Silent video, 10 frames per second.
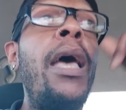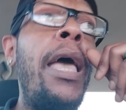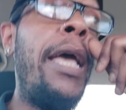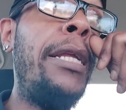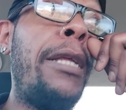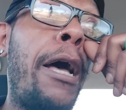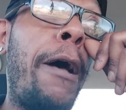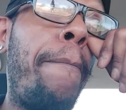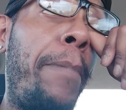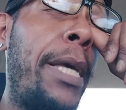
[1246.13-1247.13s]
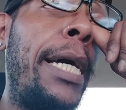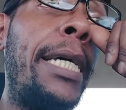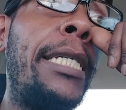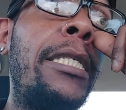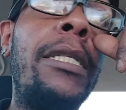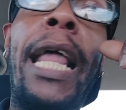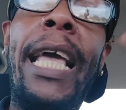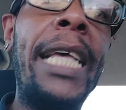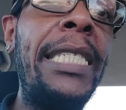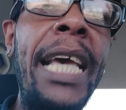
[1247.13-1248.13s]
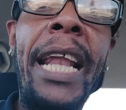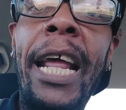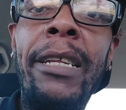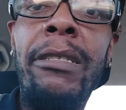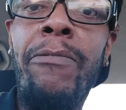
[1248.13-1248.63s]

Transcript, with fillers: And um, because, like I said, I